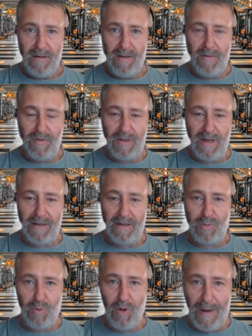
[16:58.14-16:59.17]
If you take a
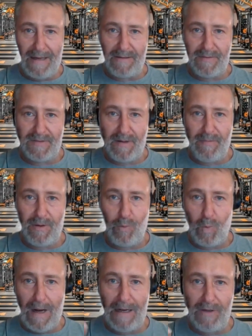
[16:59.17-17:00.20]
small bite of
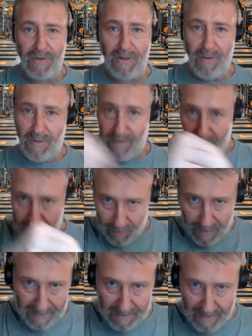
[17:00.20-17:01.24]
something while you cook, you
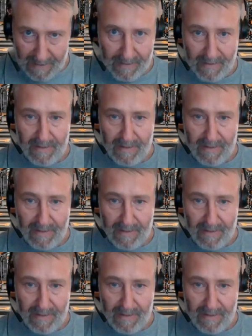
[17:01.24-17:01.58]
write that in.